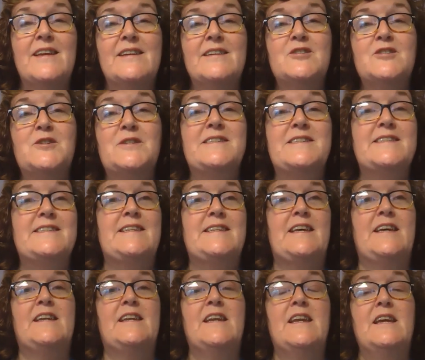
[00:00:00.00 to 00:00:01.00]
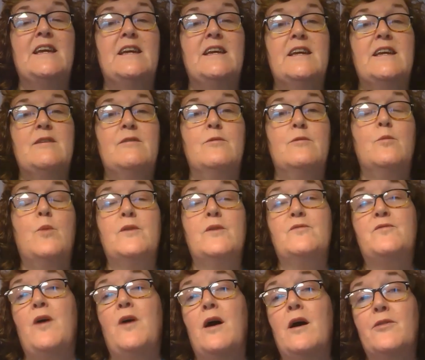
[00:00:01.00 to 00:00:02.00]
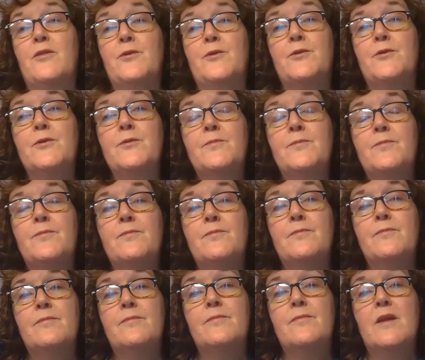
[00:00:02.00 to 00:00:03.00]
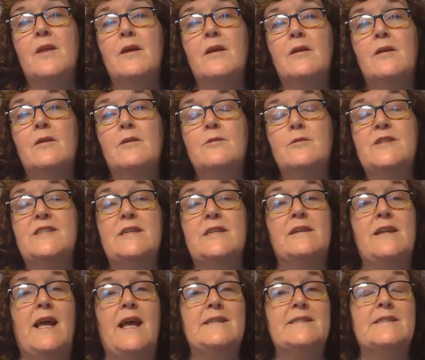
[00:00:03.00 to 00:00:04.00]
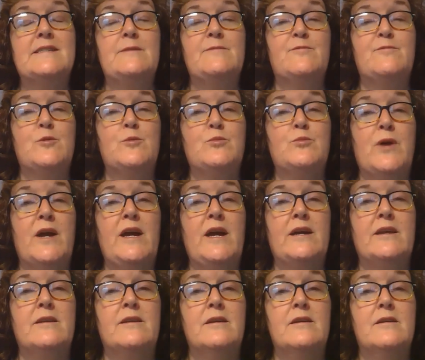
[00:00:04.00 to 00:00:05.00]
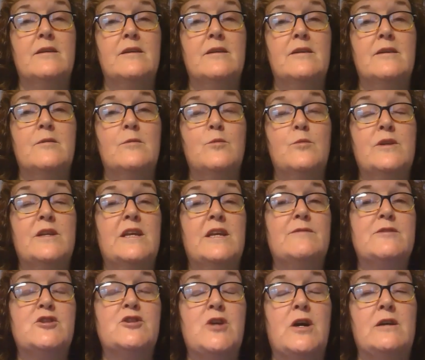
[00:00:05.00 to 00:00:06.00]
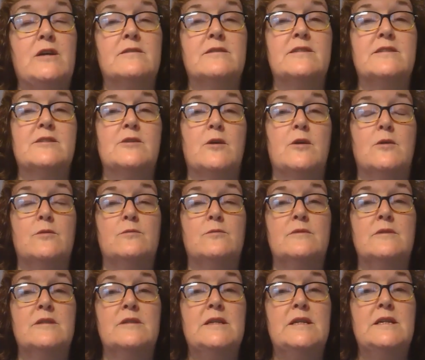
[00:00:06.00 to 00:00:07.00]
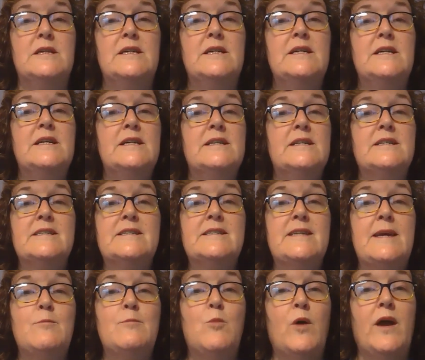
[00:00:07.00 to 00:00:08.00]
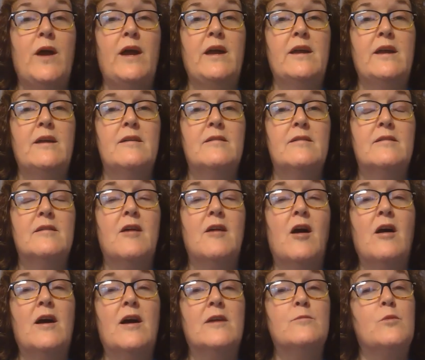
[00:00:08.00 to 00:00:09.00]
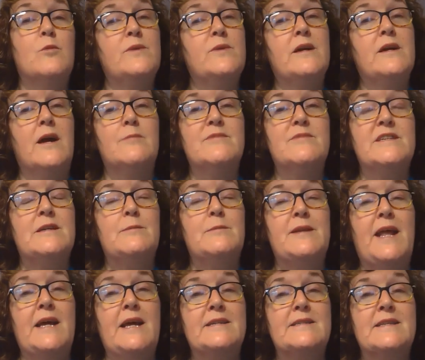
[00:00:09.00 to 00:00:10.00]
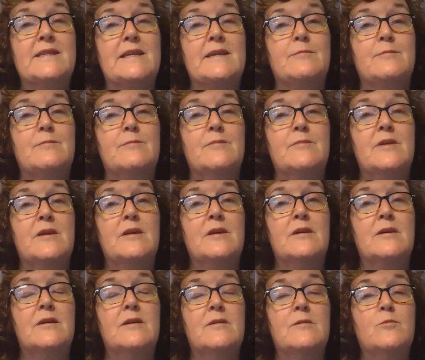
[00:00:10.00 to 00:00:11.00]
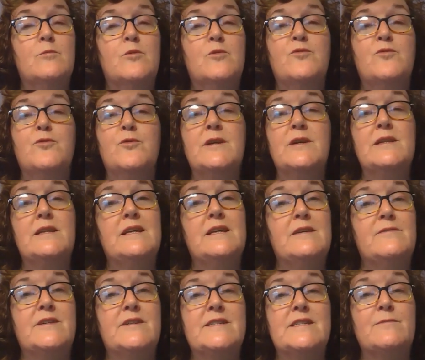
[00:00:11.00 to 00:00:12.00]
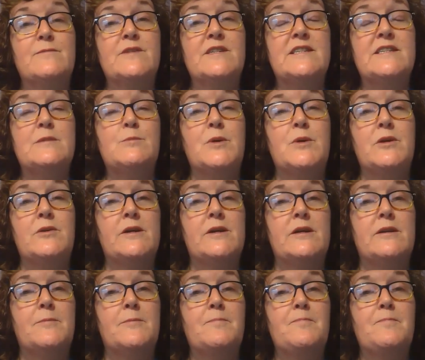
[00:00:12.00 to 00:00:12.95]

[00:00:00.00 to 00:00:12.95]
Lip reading: Jesus said, what father whose son asked him for bread would give his child a stone? In the same way, God, when we come to him and ask him, will freely give us of his spirit.